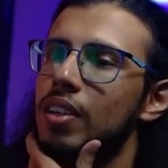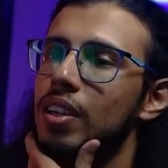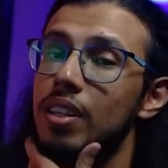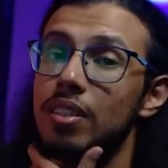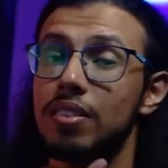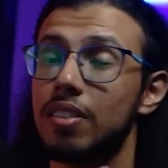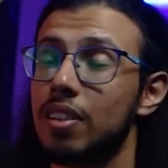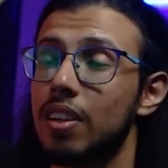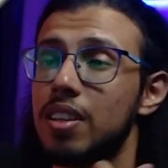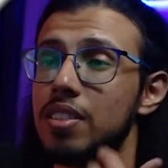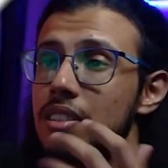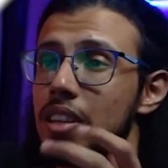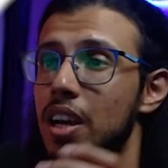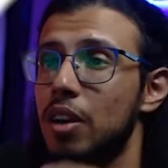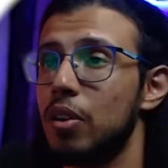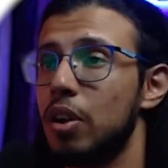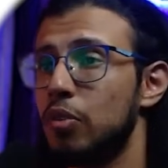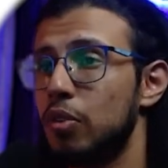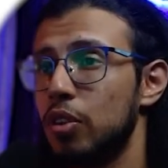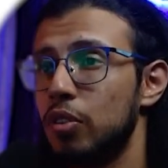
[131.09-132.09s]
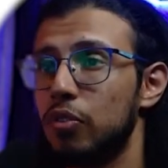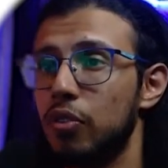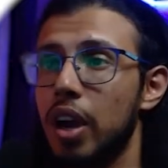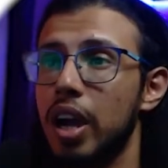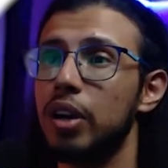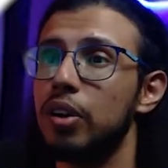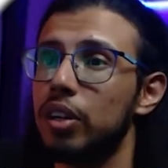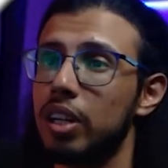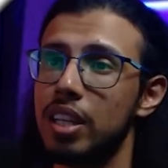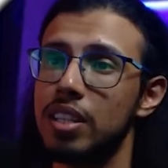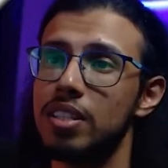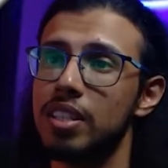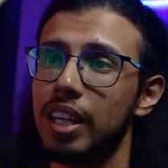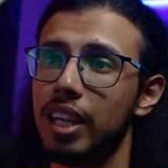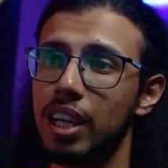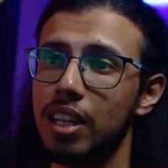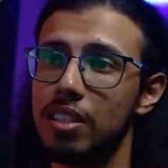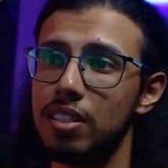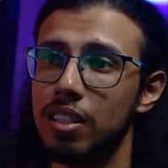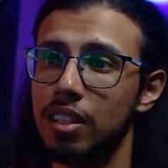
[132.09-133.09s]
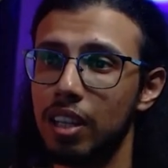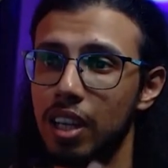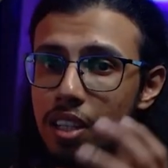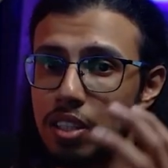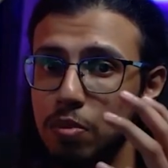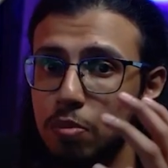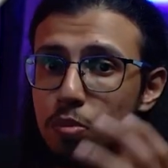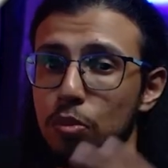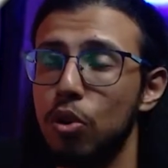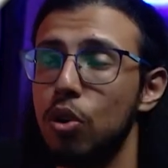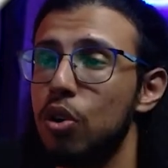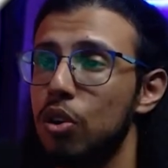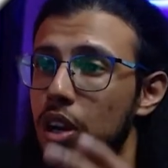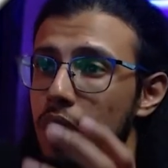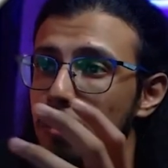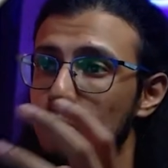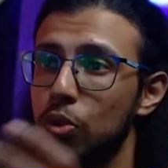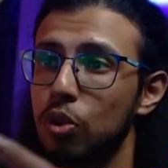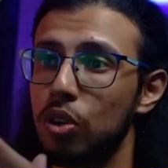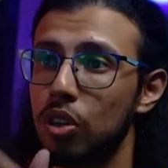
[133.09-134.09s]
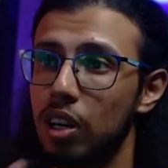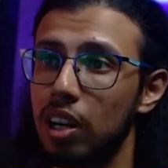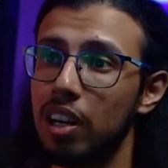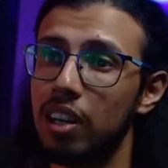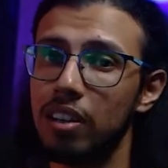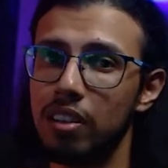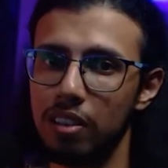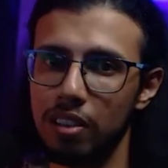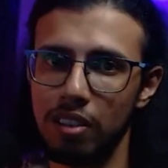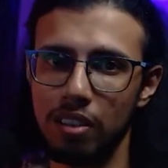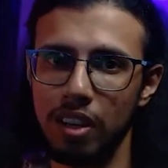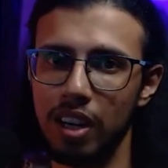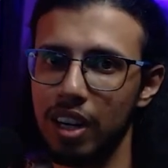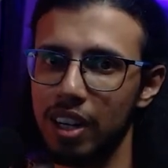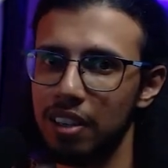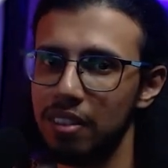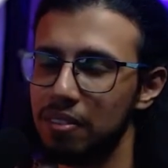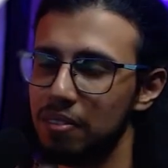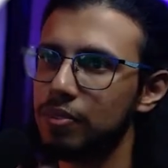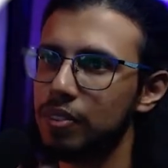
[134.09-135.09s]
It's crazy how every five to ten seconds it gets more and more clearer, right?